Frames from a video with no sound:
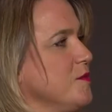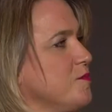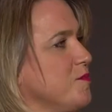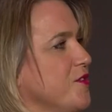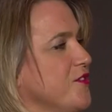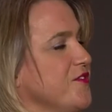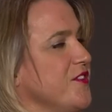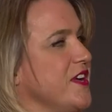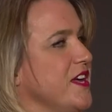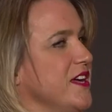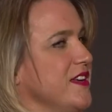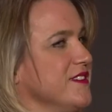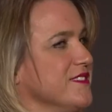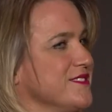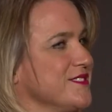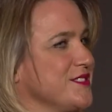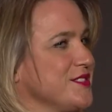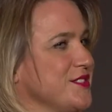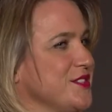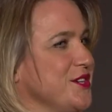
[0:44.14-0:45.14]
Praveen,
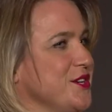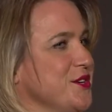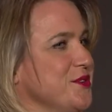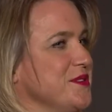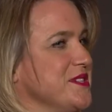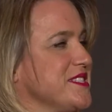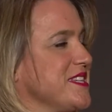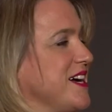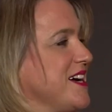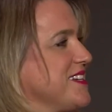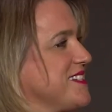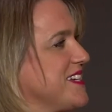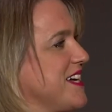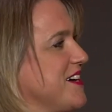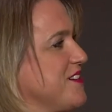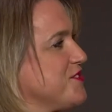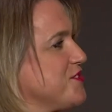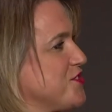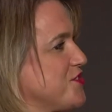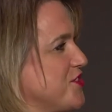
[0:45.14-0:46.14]
who is our
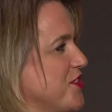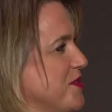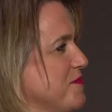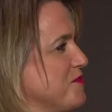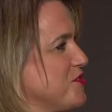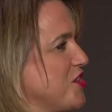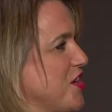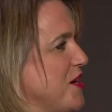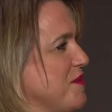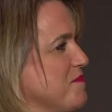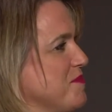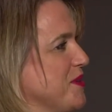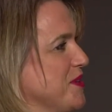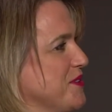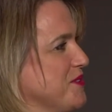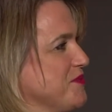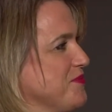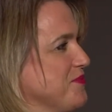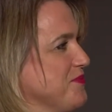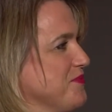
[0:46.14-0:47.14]
downstream champion?